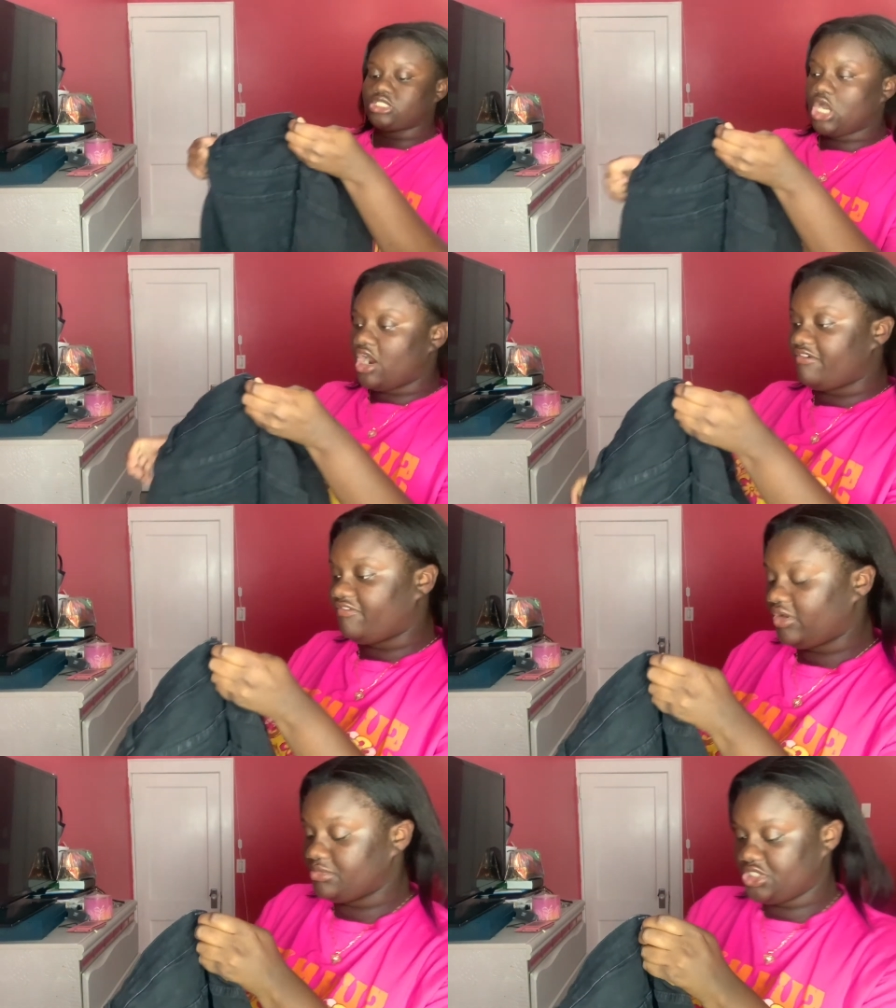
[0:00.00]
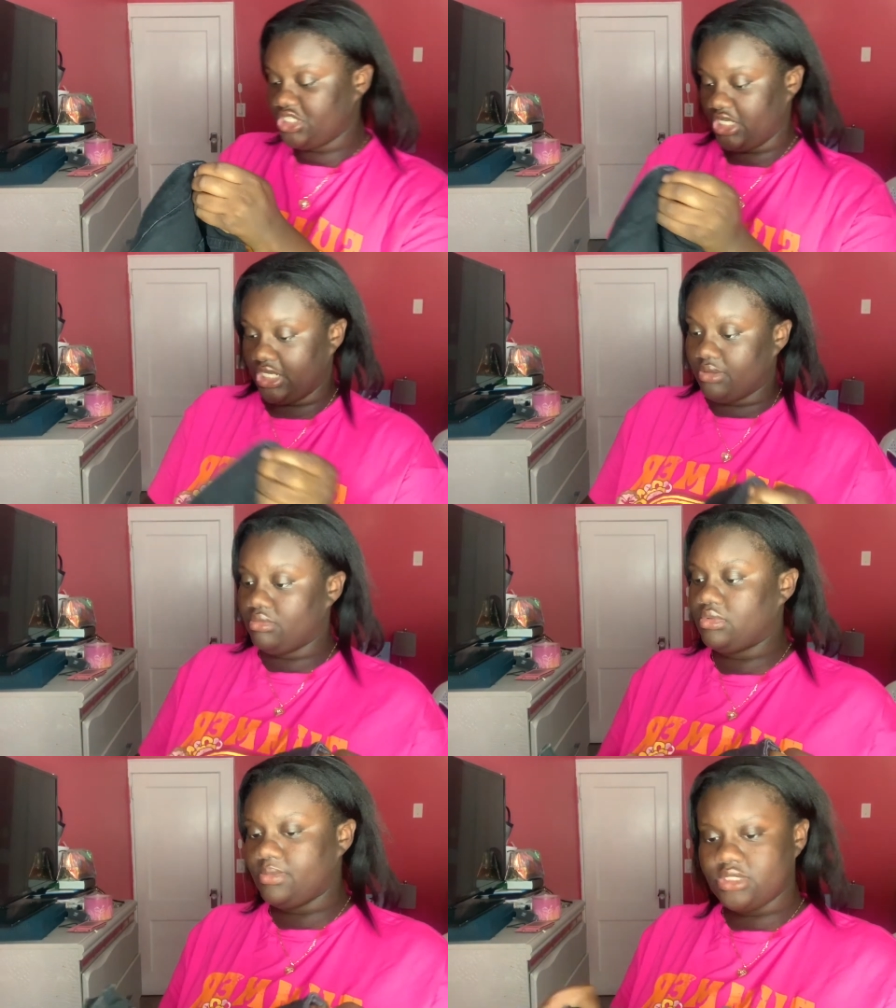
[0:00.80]
are from Shein.
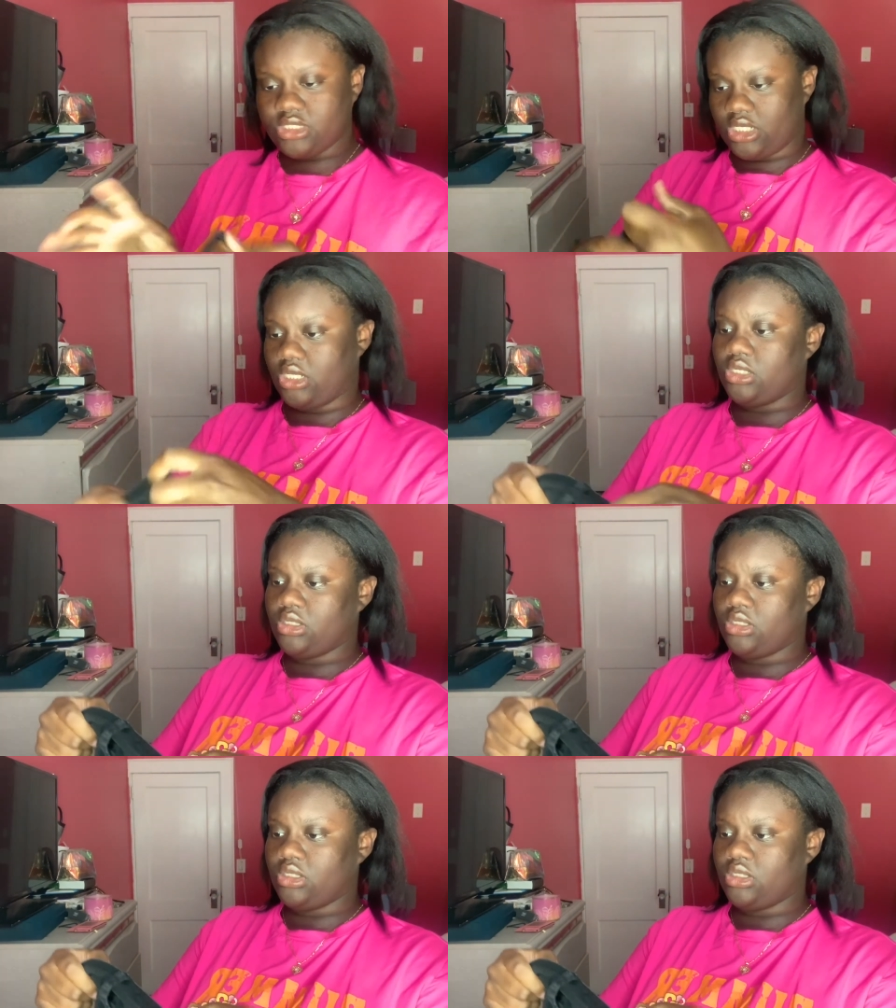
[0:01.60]
Let me see.